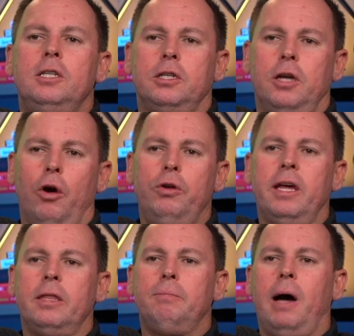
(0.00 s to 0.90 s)
to go
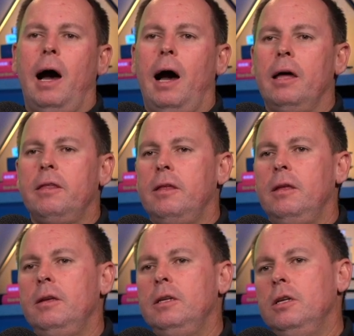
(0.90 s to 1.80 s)
down the path
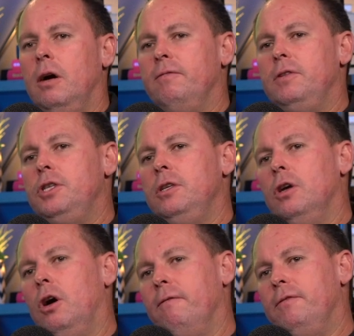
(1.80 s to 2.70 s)

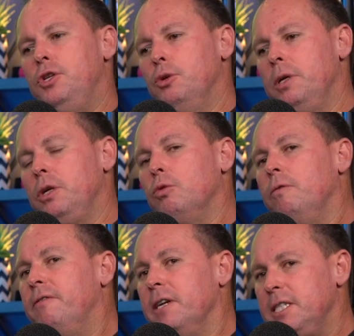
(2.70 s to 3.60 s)
of doing
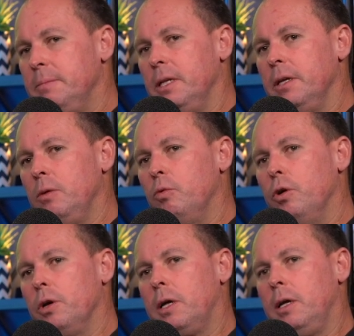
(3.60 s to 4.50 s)
good feasibility
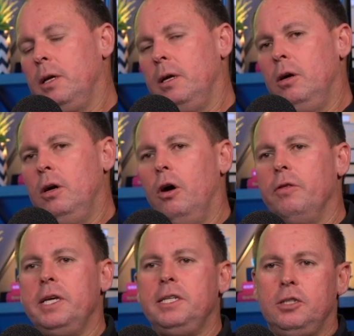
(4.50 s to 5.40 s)
work
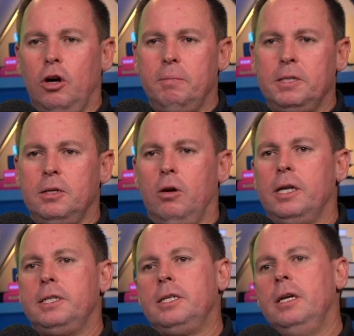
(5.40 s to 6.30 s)
on these type of
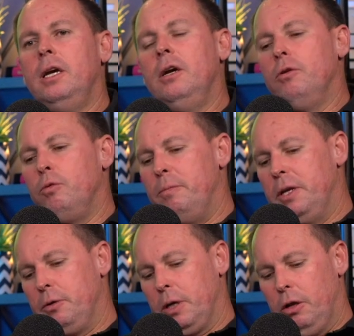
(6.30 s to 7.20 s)
sites. We've
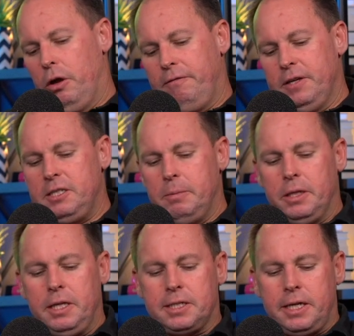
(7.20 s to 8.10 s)
been doing a lot of
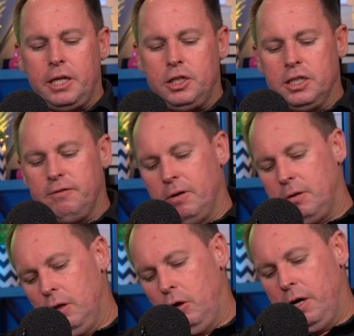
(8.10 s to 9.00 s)
feasibility sketches for
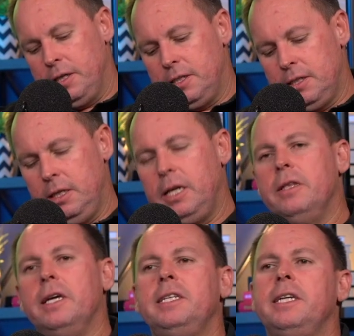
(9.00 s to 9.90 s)
clients
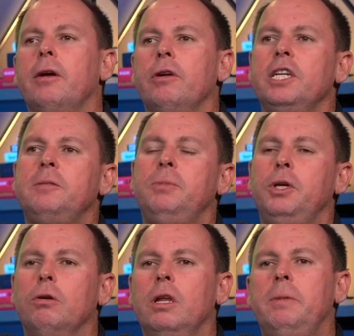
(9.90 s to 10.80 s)
in these areas
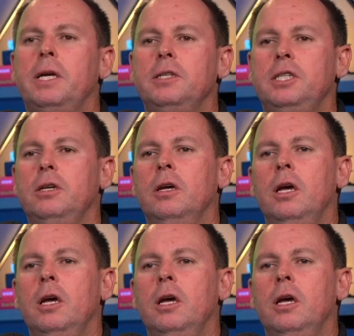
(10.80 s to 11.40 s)
purely because